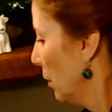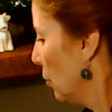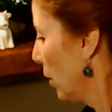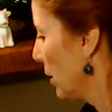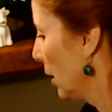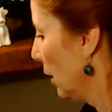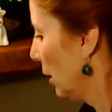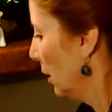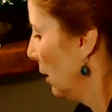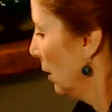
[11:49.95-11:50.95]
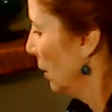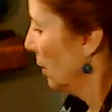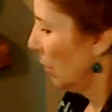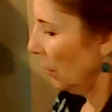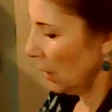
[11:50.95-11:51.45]
Dressing.
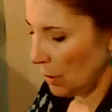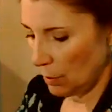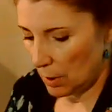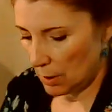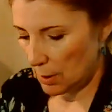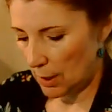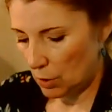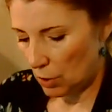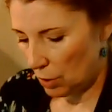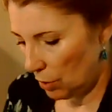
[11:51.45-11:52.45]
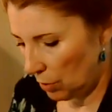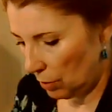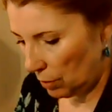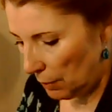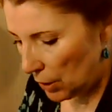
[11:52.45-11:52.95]
I'm going to use the center.
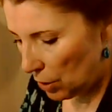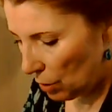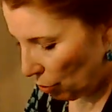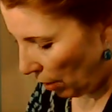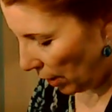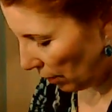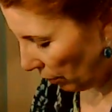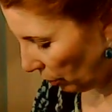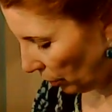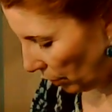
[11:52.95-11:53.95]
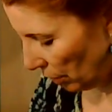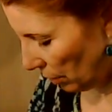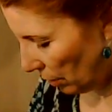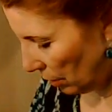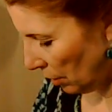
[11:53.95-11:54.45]
Make sure you dry it real good,
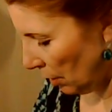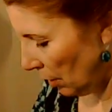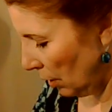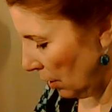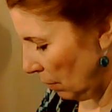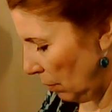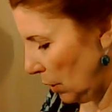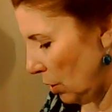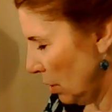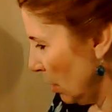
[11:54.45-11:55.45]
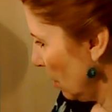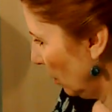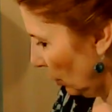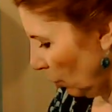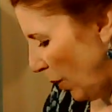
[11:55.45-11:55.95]
which this is a
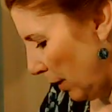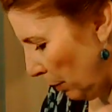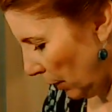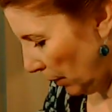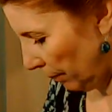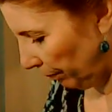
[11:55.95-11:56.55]
little wet, but